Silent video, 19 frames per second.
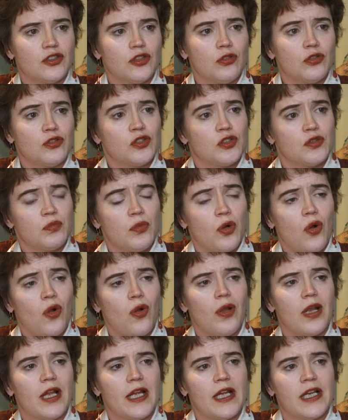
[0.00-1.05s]
so
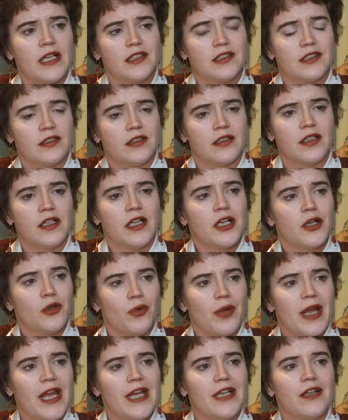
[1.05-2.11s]
small as a
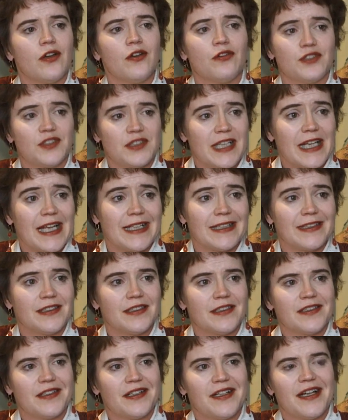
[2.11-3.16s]
grain of
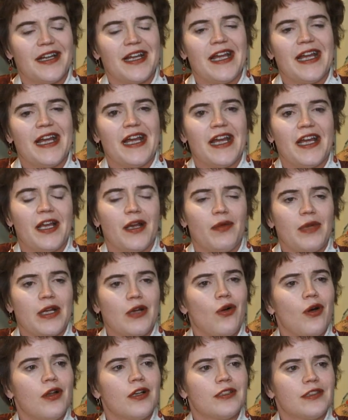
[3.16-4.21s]
sand. We
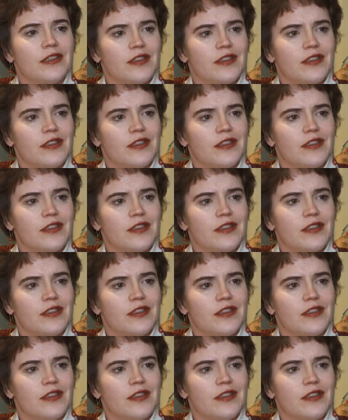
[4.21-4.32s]
call